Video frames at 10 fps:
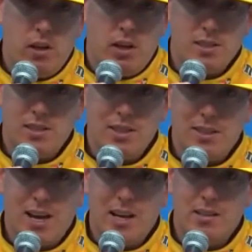it's a young
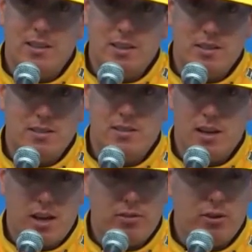guy. It's
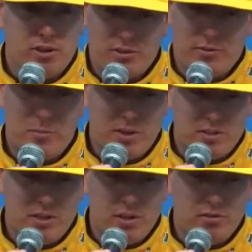I've heard this from
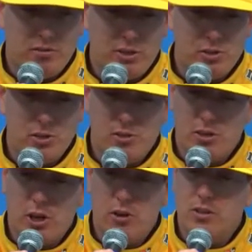myself years ago.